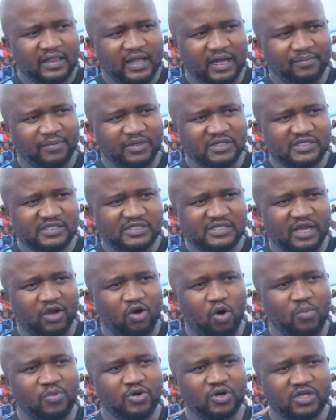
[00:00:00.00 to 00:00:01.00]
That means it's a
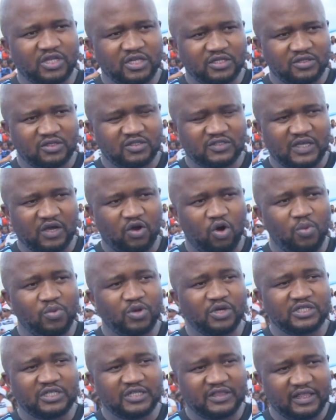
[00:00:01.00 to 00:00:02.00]

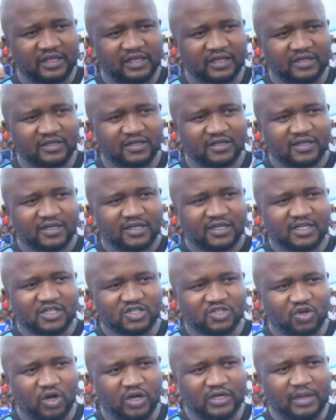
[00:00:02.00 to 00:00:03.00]
community thing.
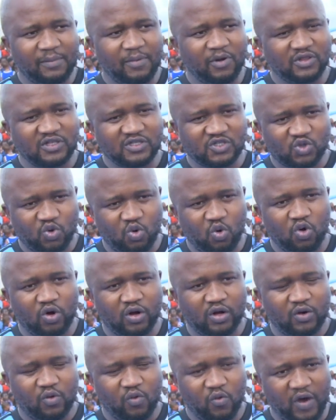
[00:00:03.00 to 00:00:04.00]
It's not about the
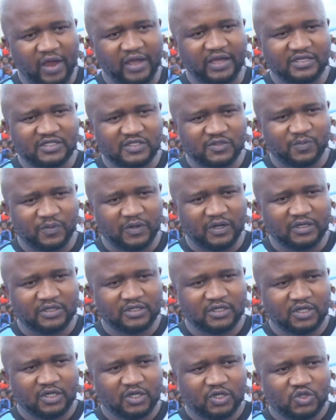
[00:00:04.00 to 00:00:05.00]
school where it is
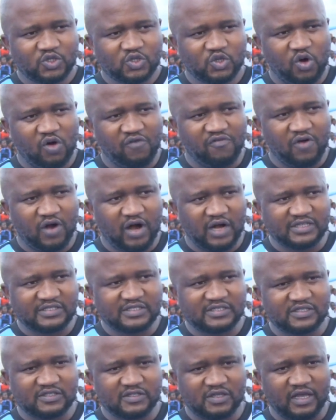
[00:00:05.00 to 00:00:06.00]
built. So for
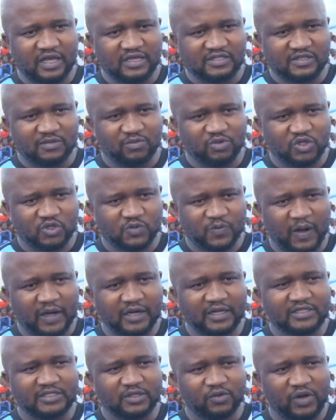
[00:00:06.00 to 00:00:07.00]
us as a
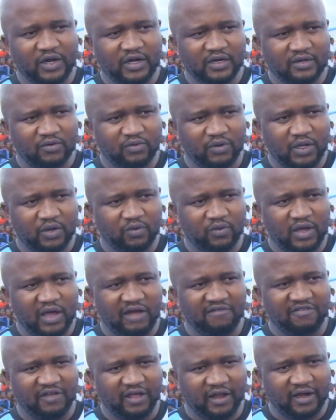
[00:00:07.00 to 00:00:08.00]
municipality,
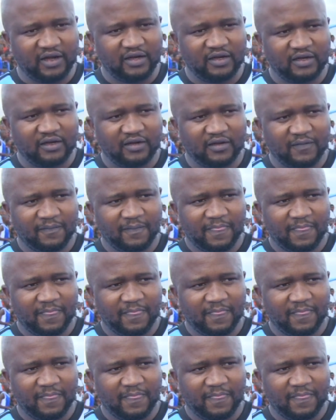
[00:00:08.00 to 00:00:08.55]
we are very